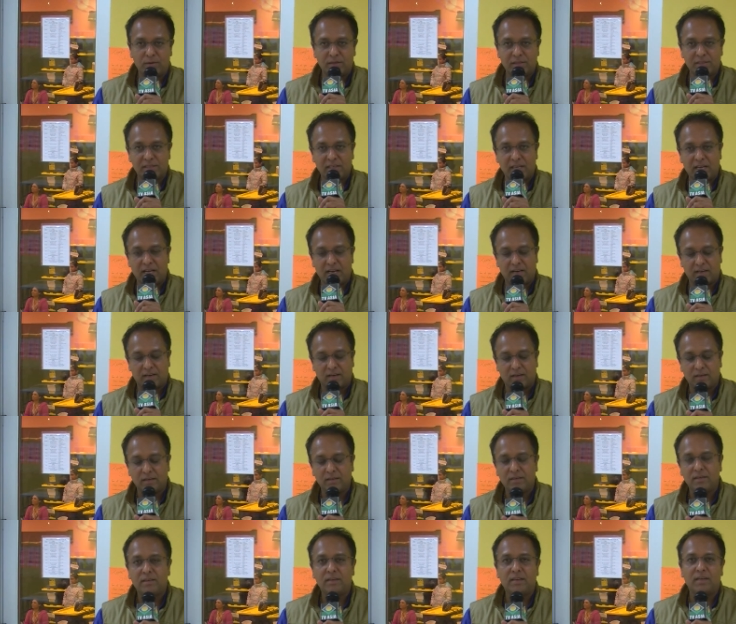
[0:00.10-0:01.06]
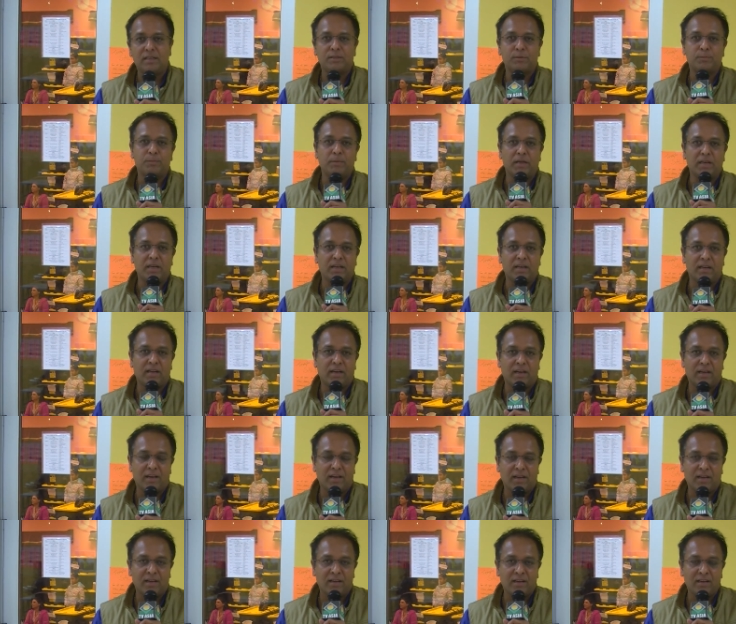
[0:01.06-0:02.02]
in Seattle. It's been
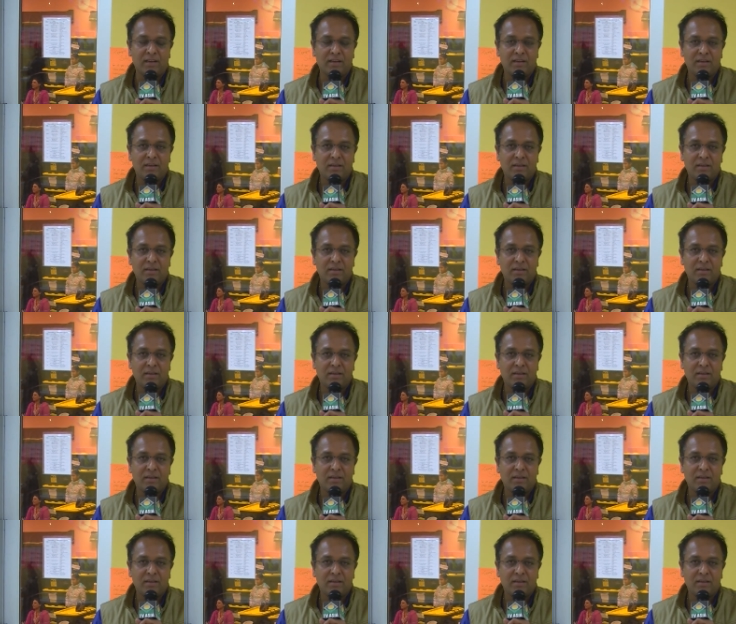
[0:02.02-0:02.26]
uh,